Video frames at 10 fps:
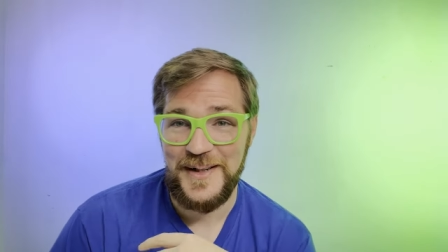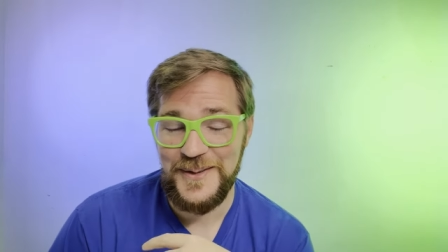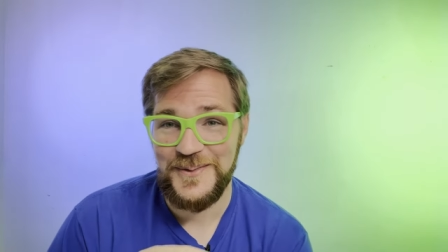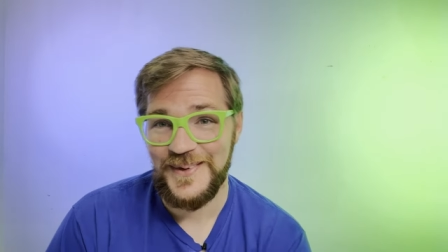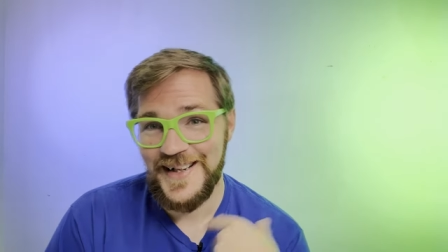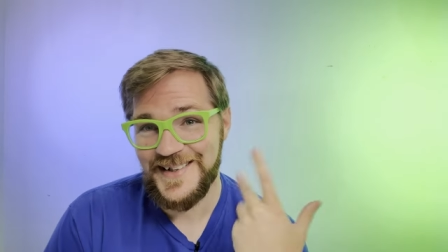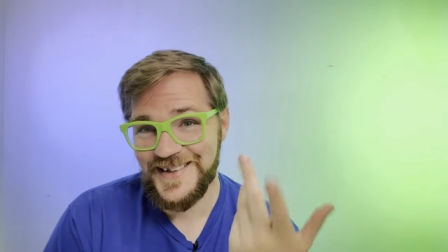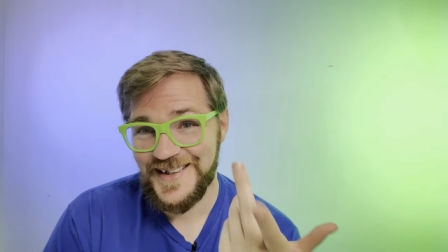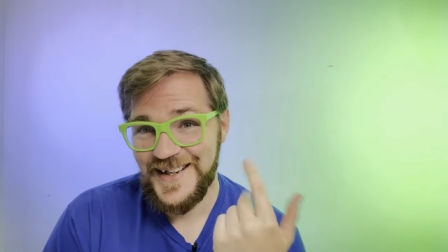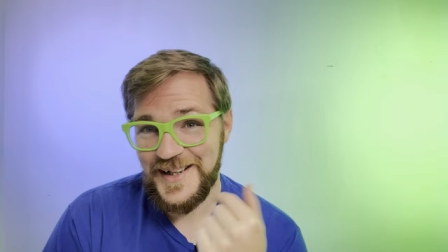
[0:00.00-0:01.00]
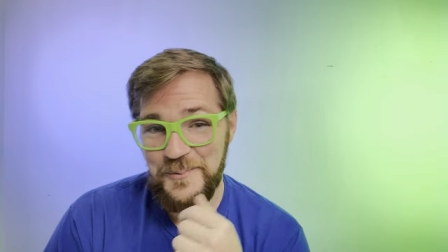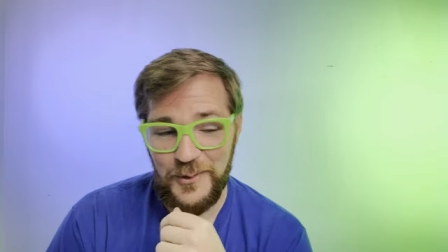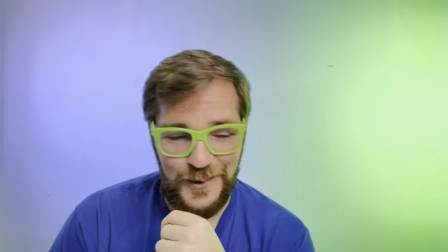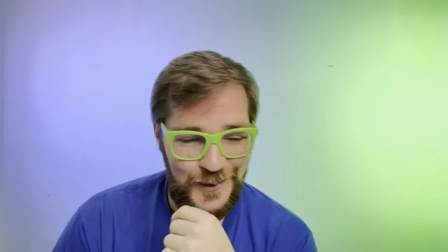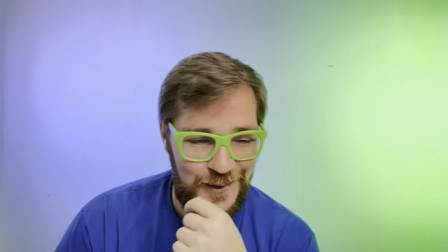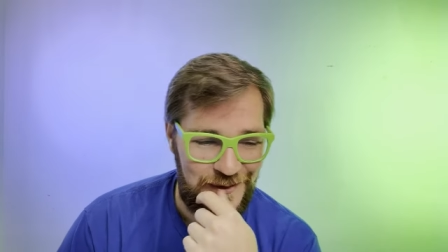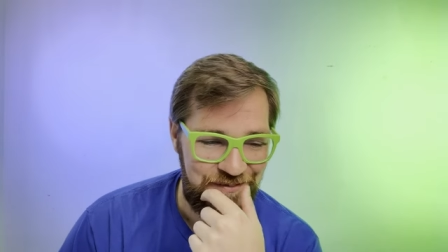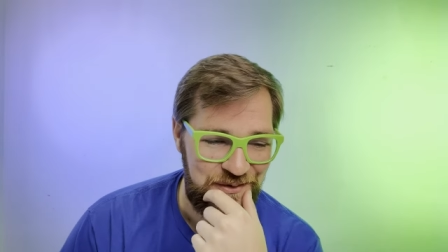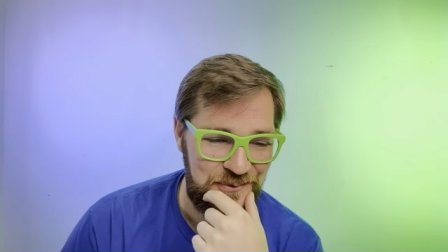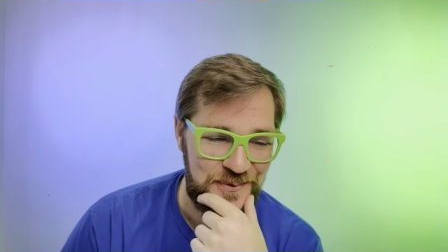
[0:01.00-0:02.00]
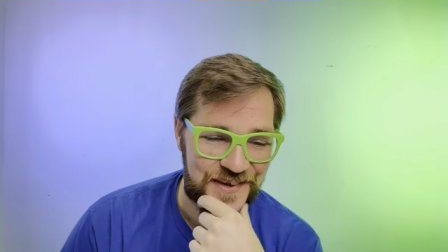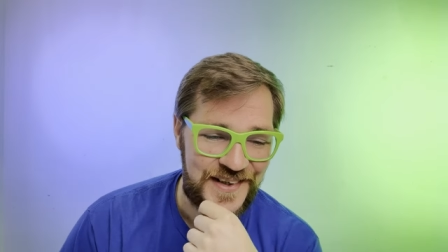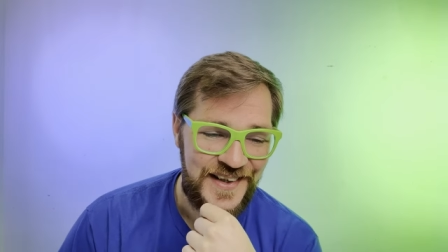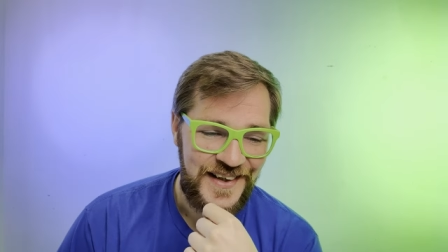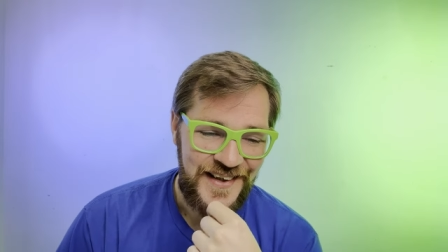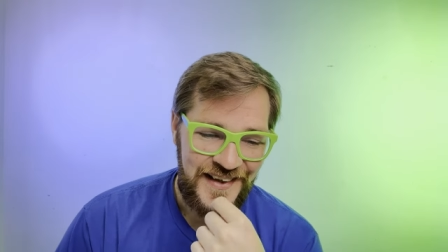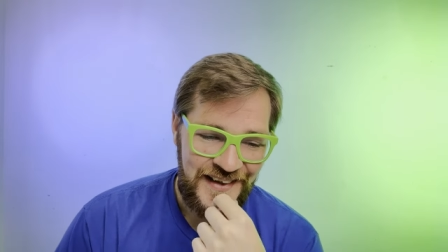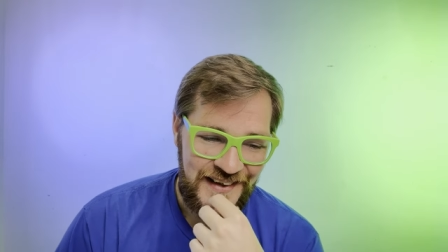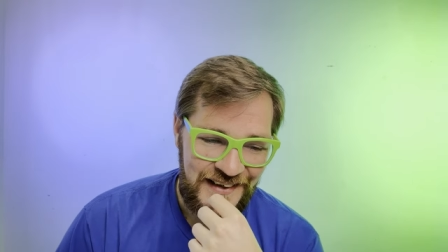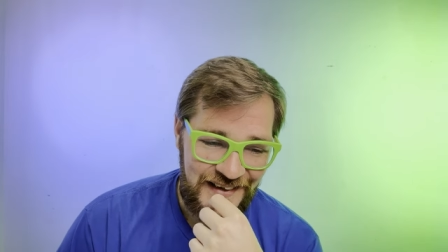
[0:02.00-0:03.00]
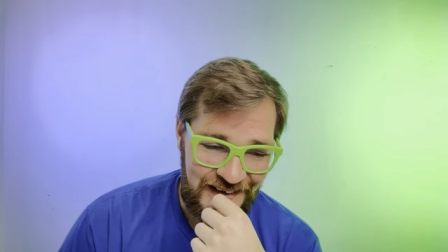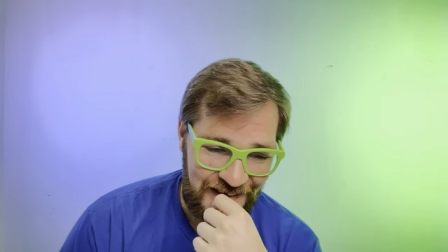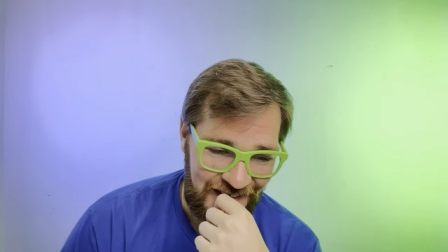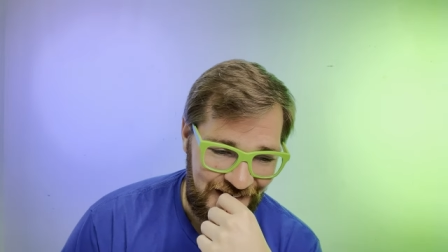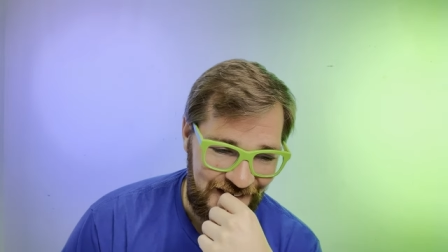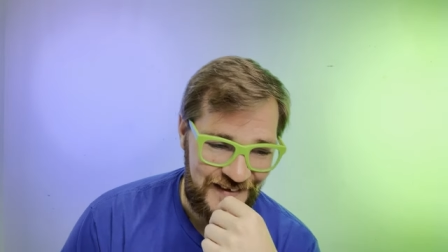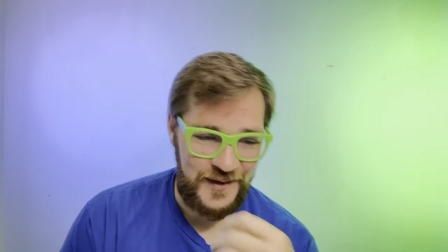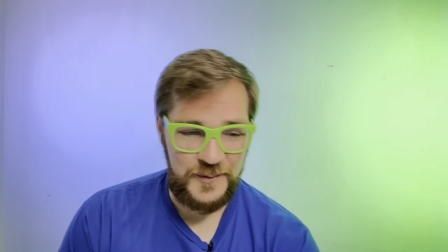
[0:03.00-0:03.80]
my own glasses. I'm working on all of yours. Yeah,